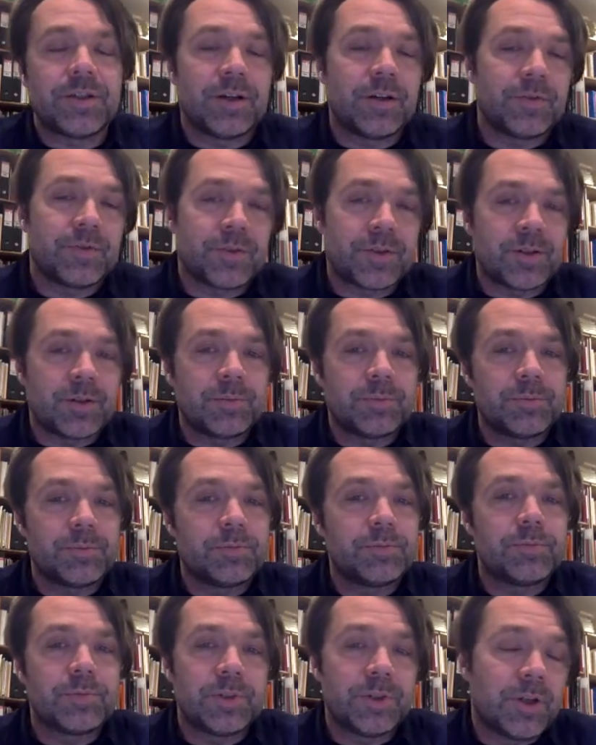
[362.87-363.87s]
of some
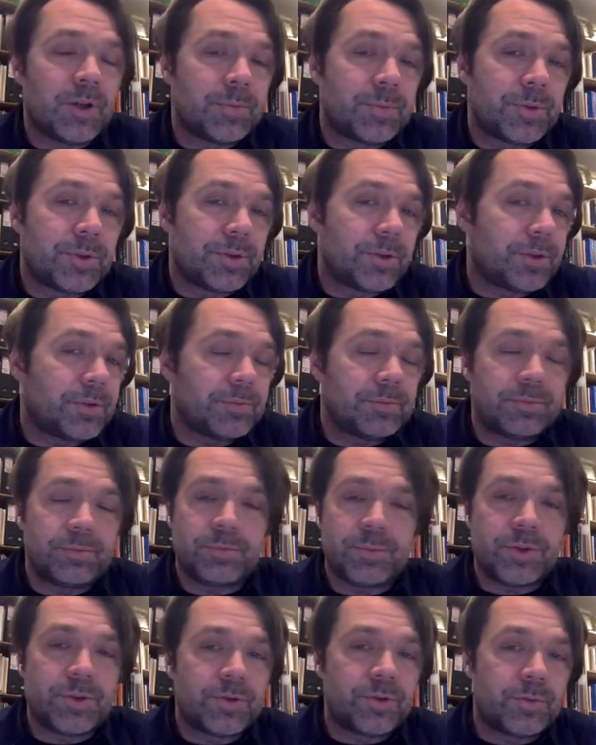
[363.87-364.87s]
number,
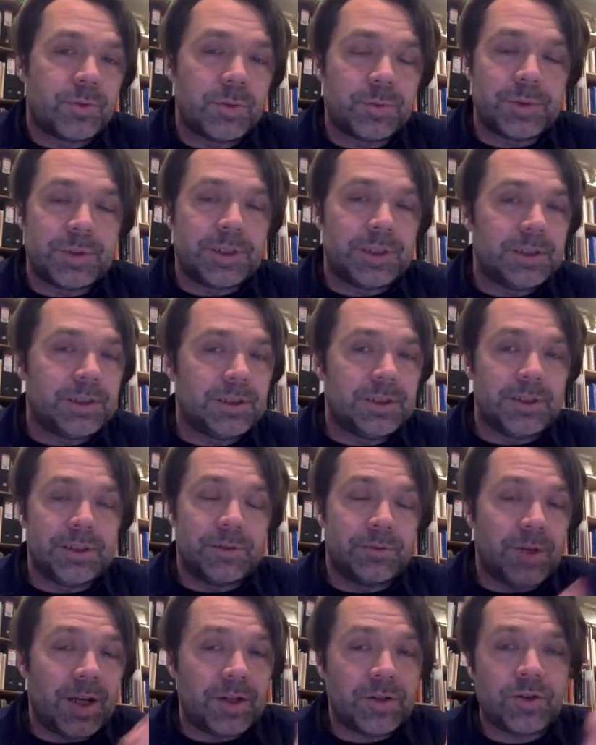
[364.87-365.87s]
presumably
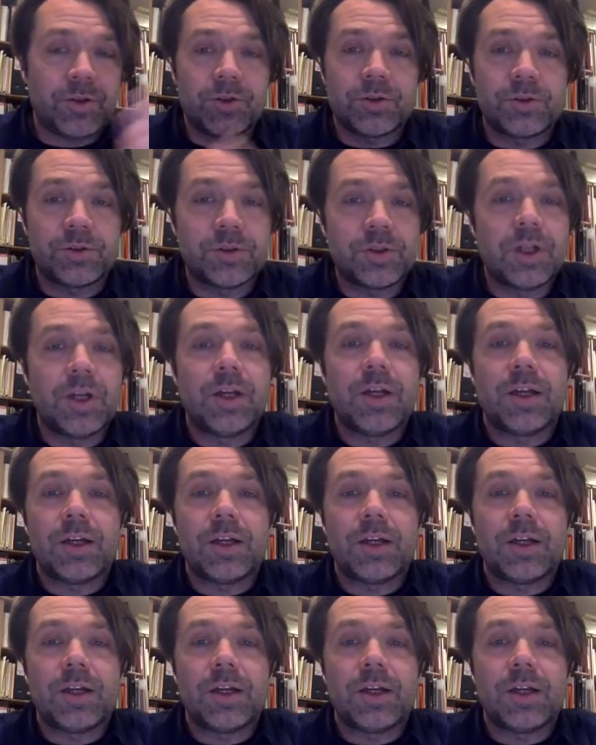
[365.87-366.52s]
irrational,